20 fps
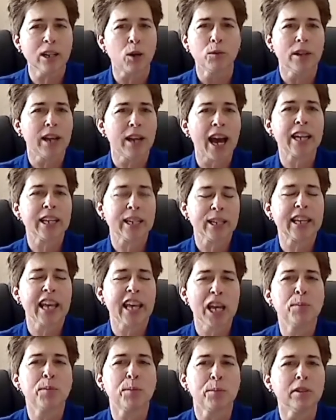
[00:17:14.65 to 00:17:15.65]
not
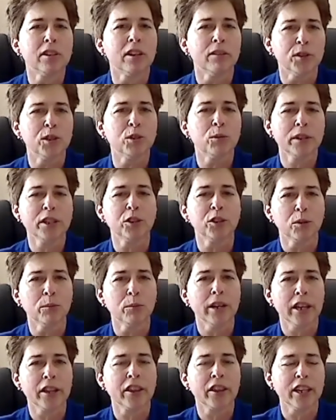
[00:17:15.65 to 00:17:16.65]
capable of doing too
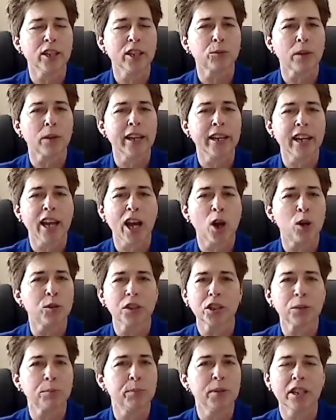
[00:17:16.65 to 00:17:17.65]
many things right now
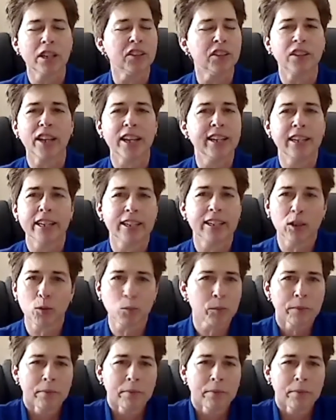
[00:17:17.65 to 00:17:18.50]
just because they didn't,